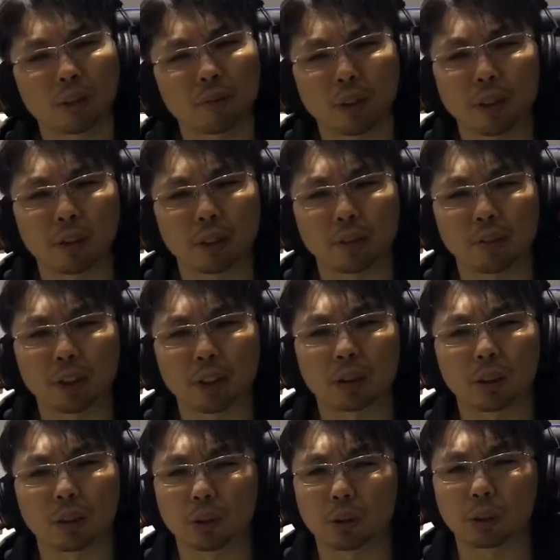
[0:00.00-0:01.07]
very difficult
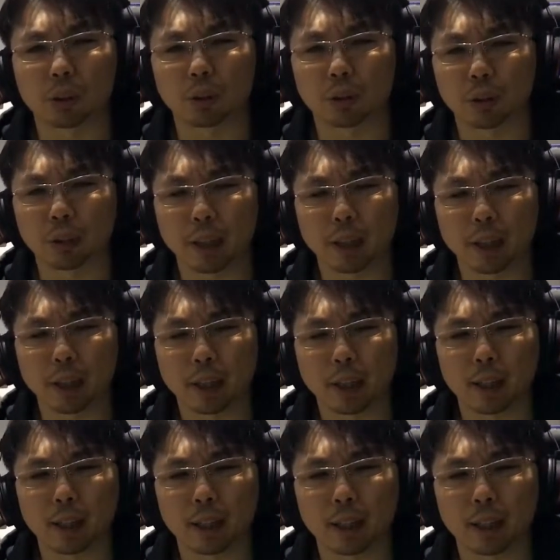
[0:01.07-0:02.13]
also, alright?
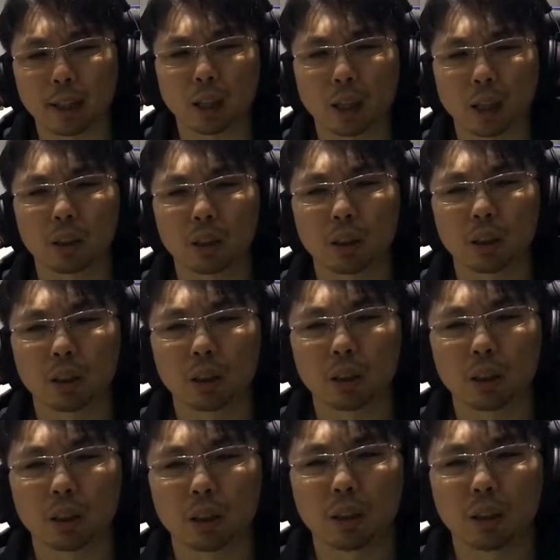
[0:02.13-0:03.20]
It's just
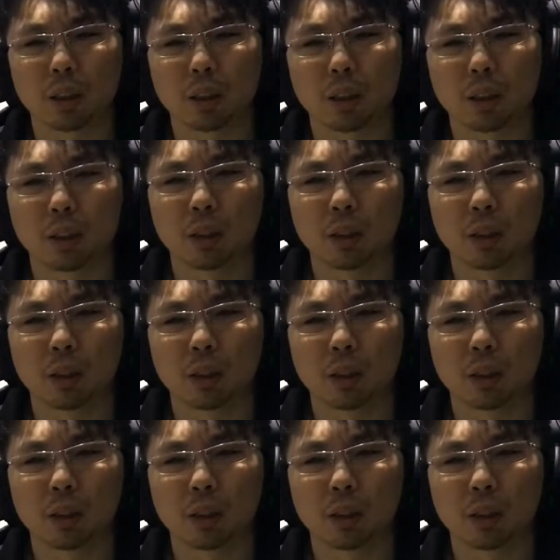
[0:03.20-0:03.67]
quavers.